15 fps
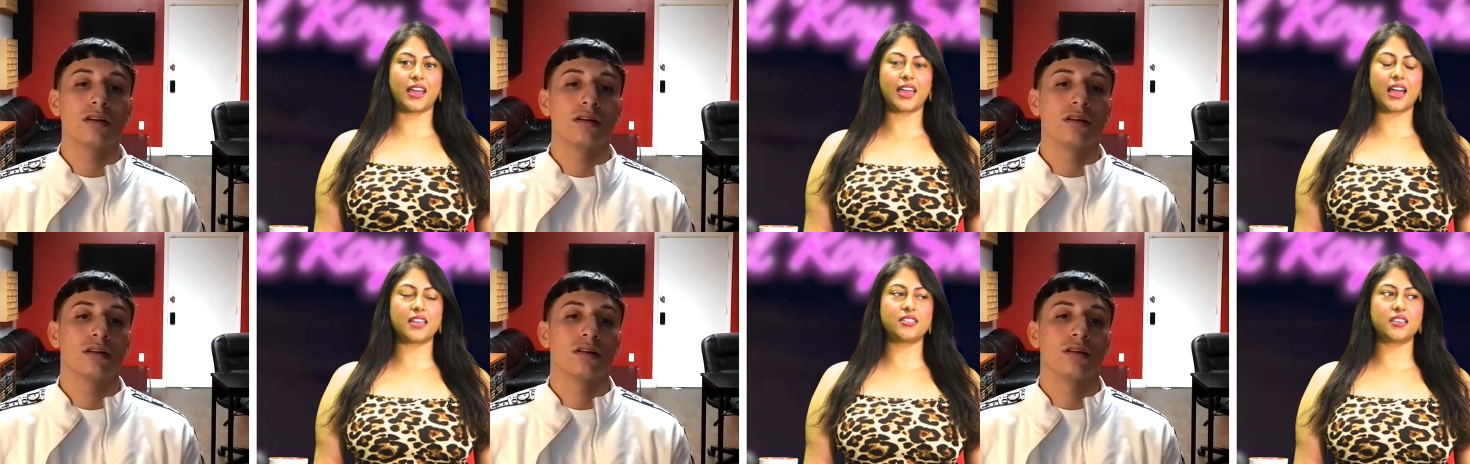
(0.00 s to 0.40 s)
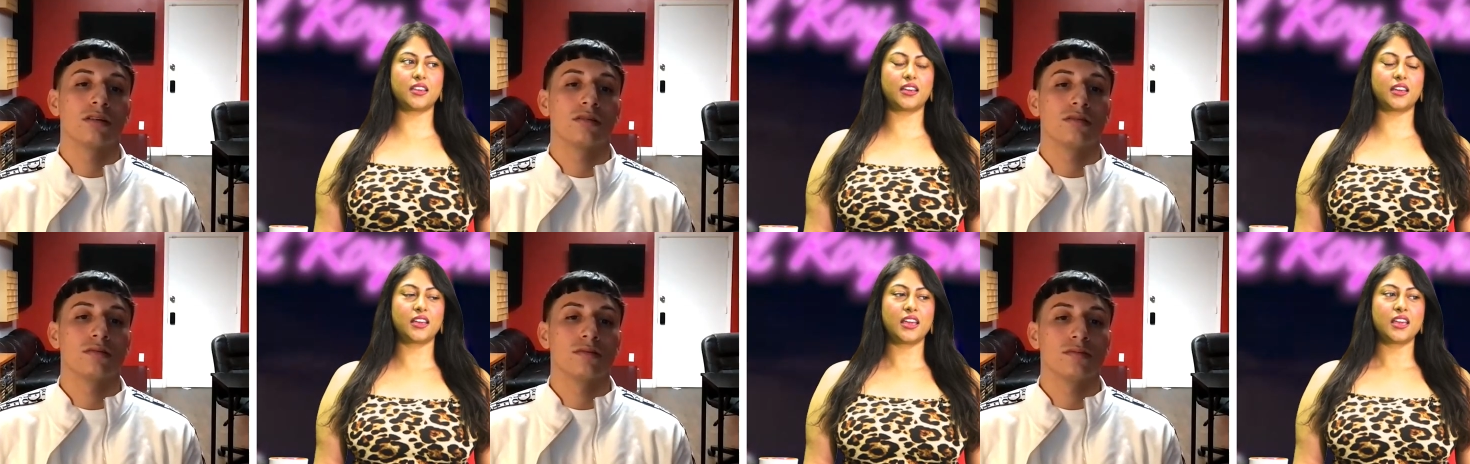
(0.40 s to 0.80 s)
Speaker 1: I had
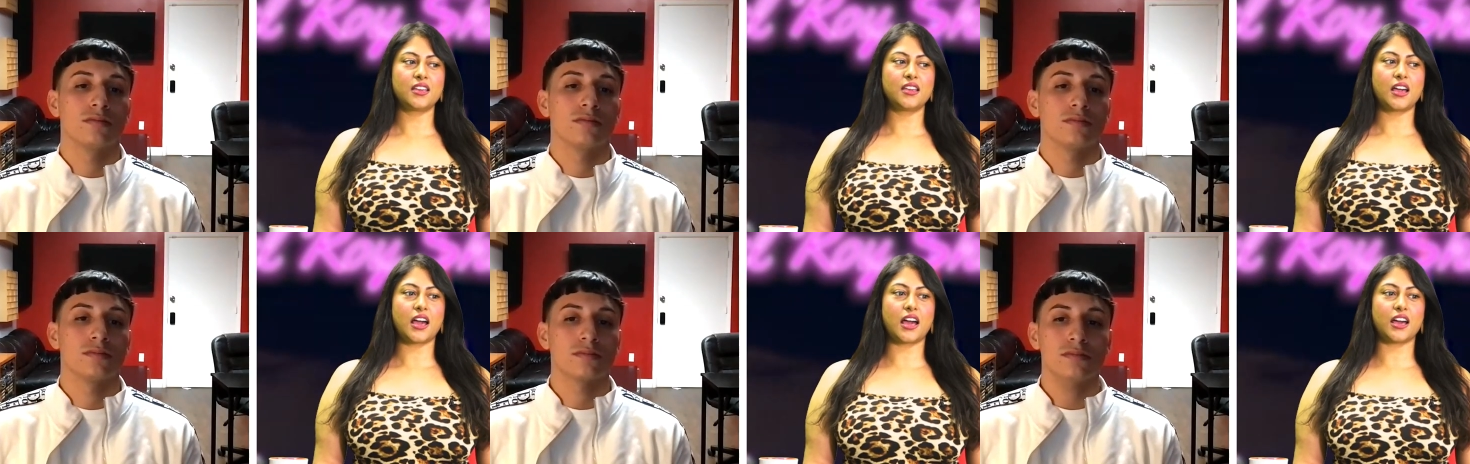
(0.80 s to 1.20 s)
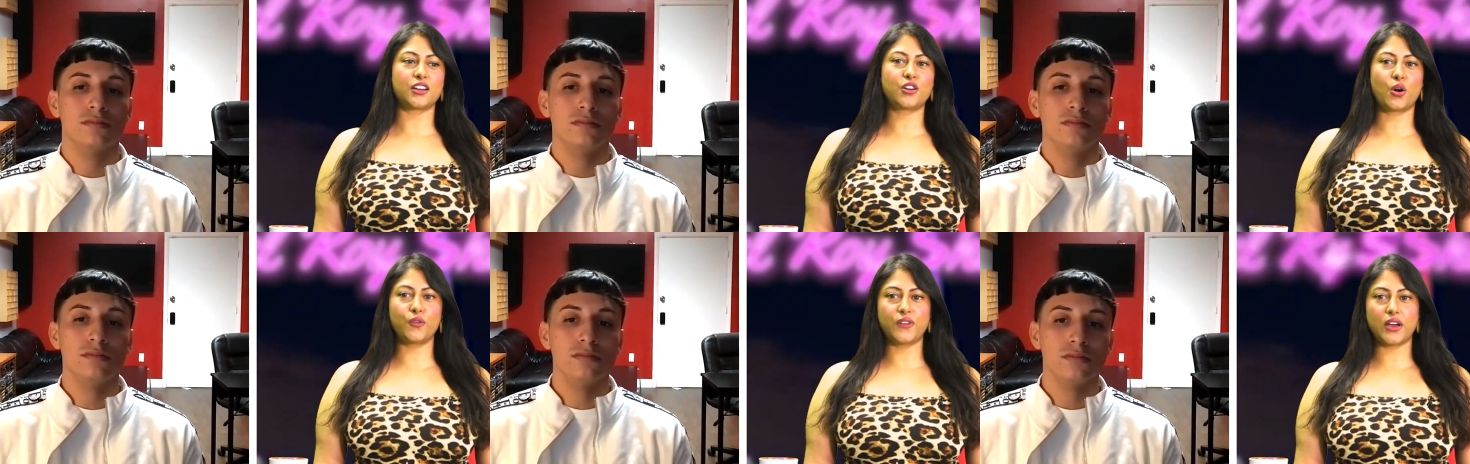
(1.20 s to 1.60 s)
the uh,
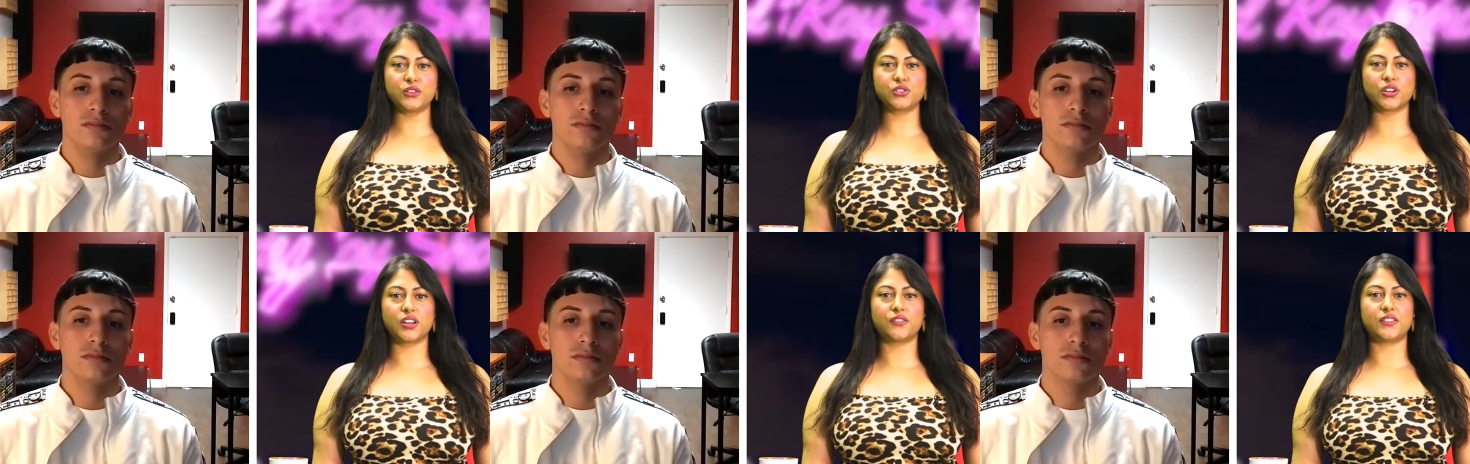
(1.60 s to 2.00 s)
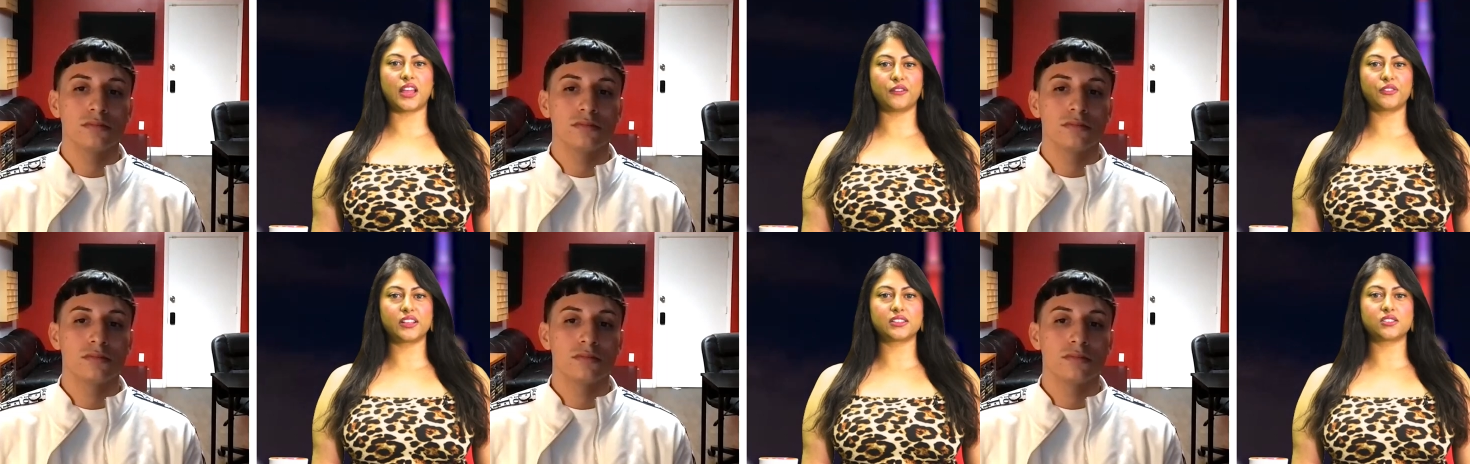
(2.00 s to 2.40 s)
co founder of
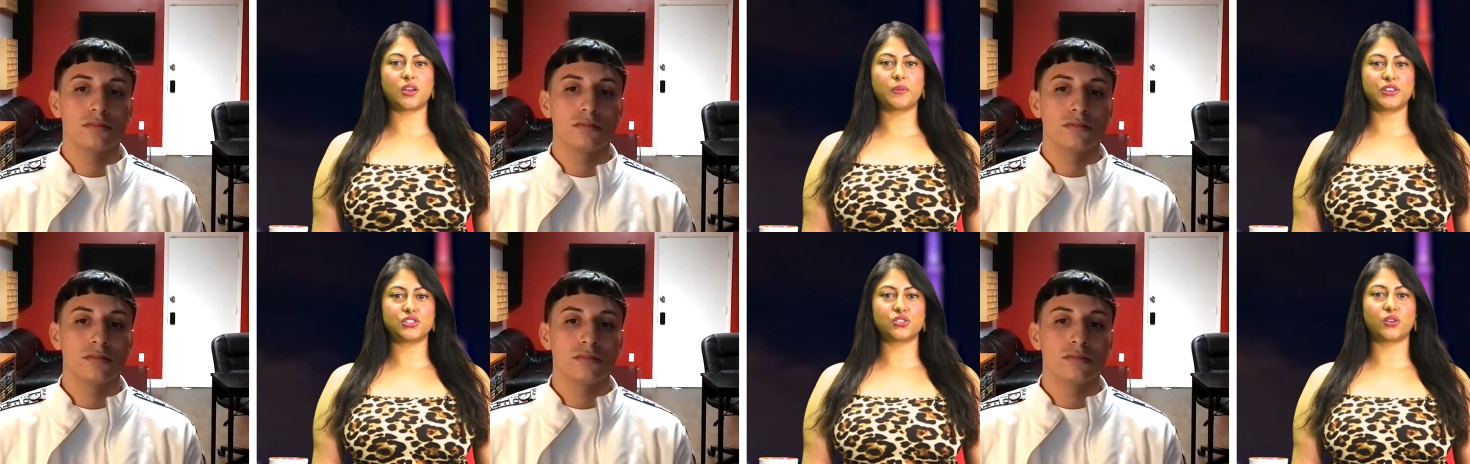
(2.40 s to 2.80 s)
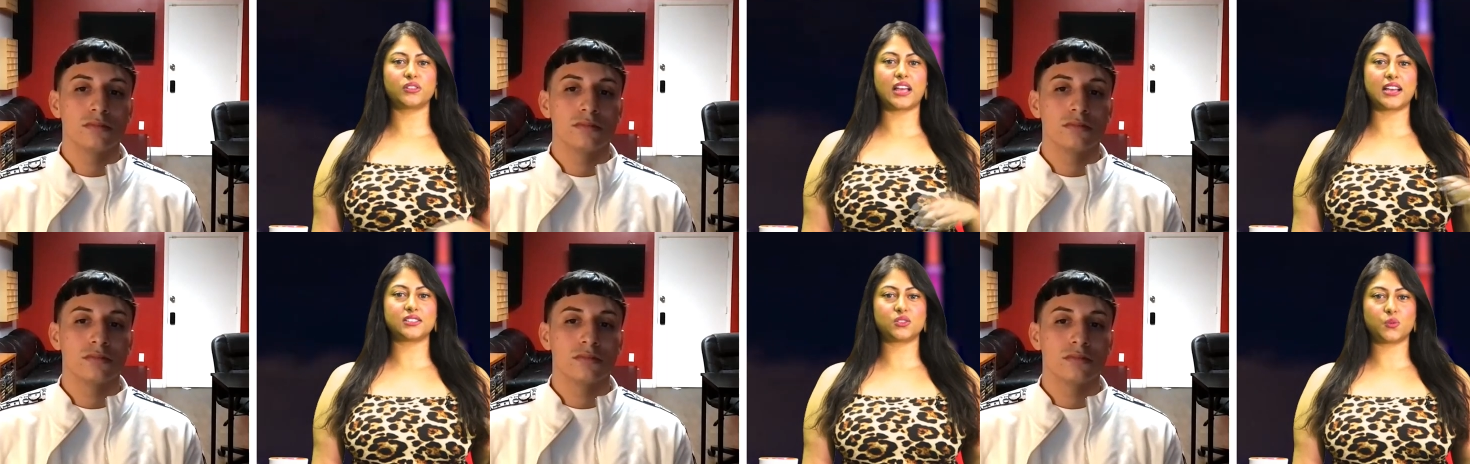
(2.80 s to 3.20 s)
Netflix on my show
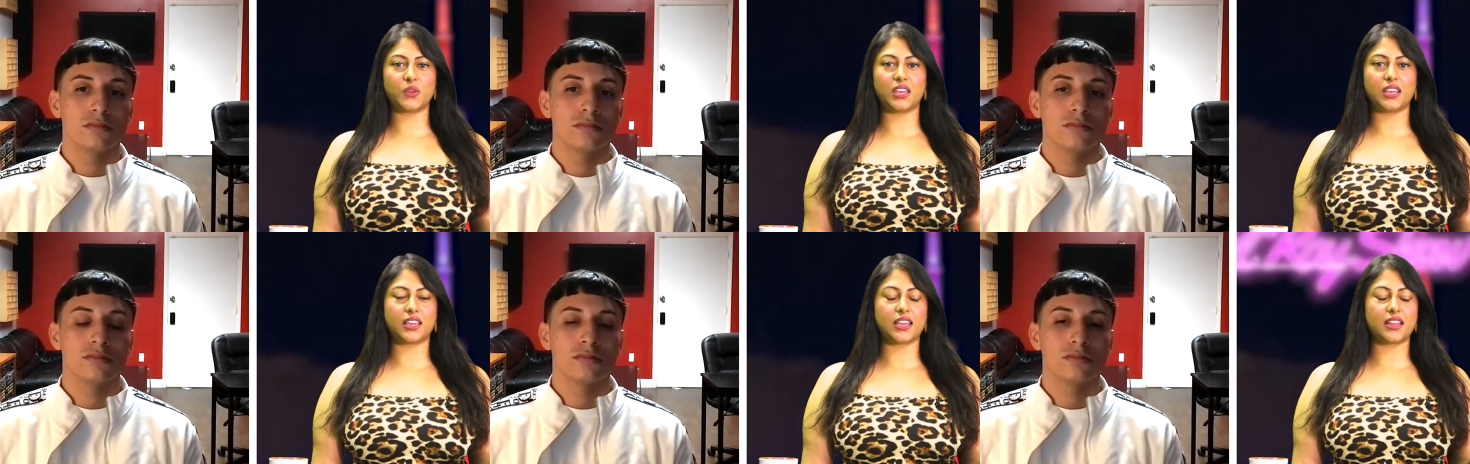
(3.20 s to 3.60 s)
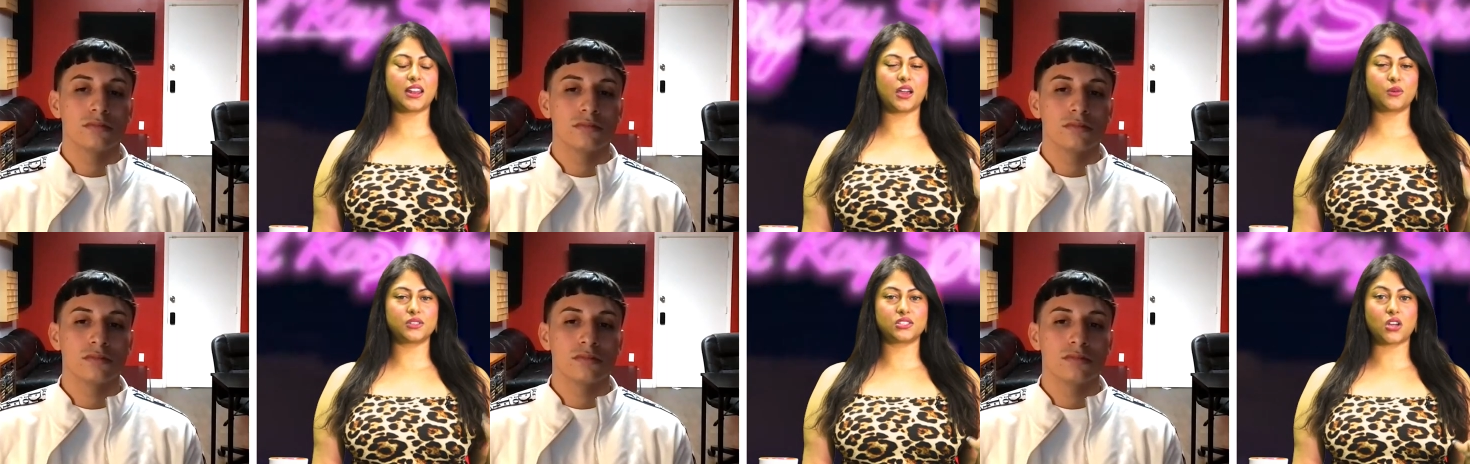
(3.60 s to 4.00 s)
last week, and
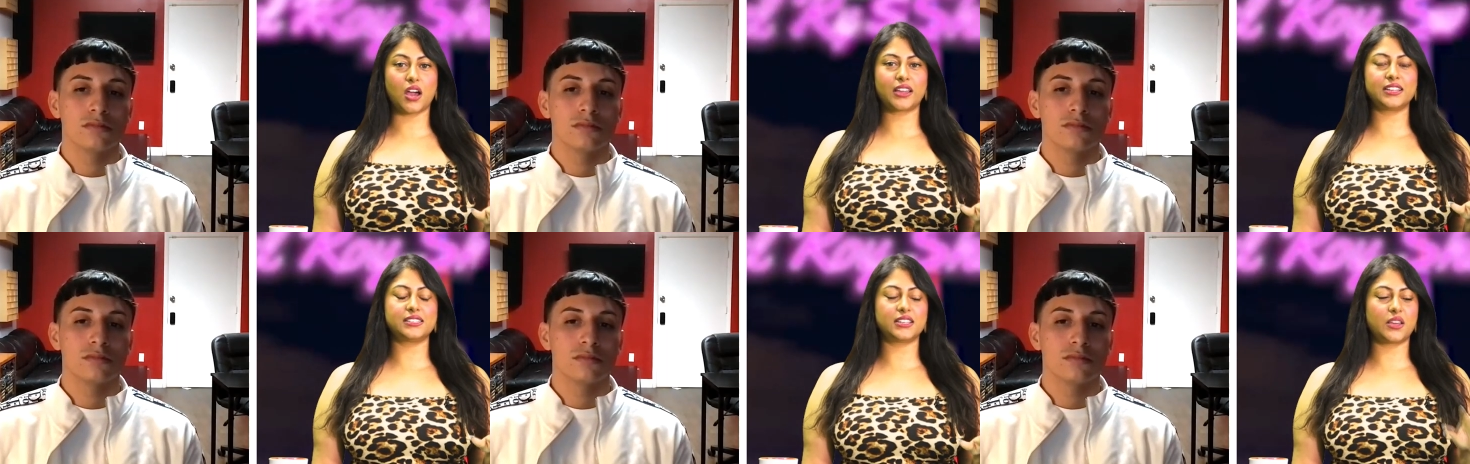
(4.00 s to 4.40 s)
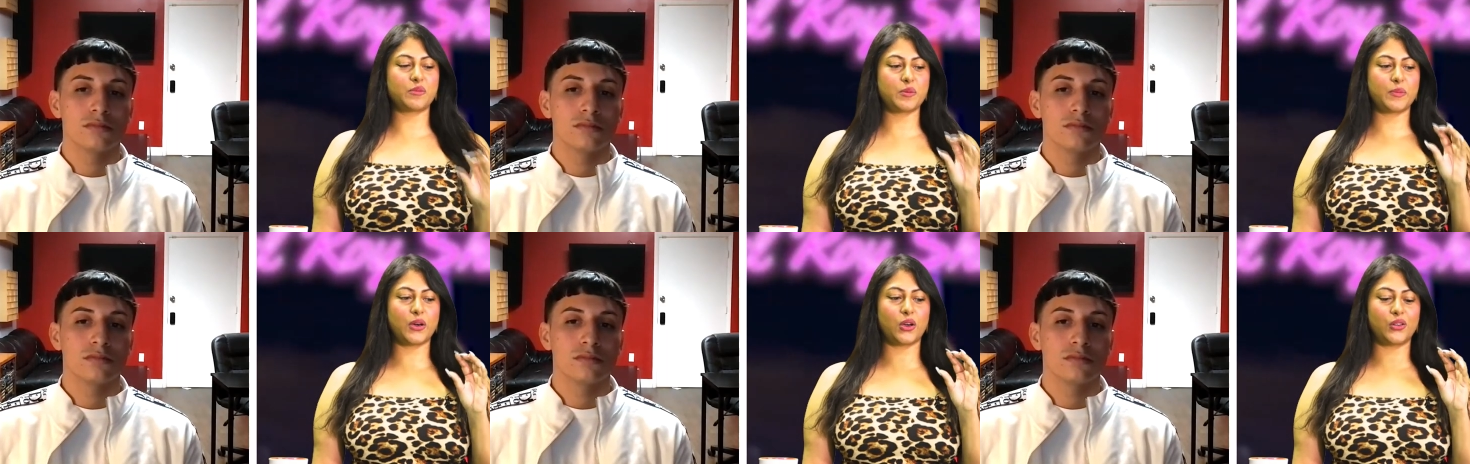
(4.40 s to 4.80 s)
I was talking to
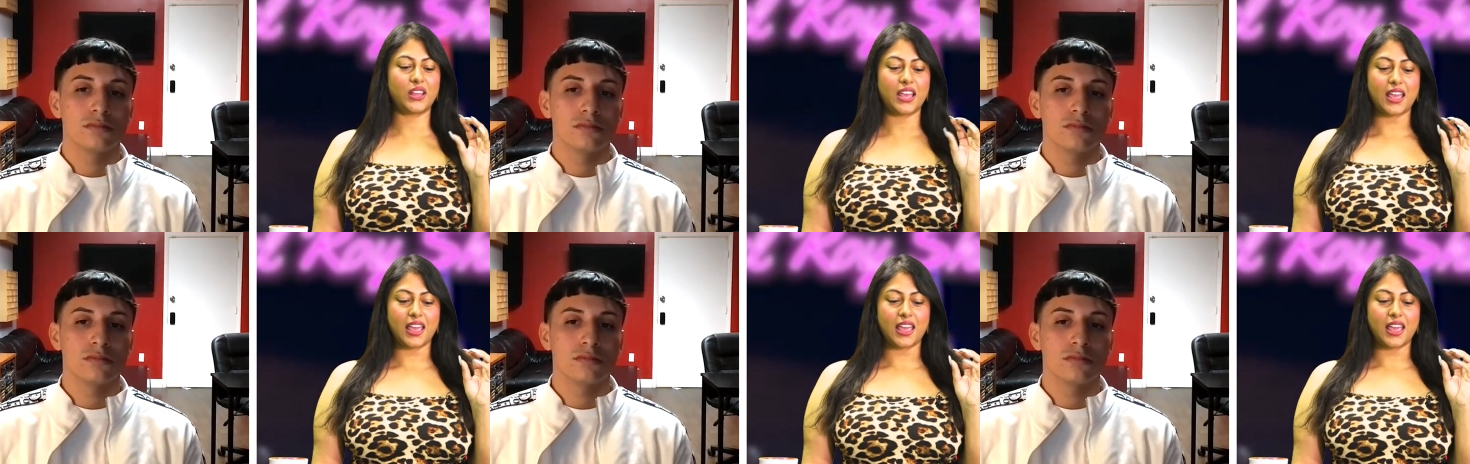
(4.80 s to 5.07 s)
him about,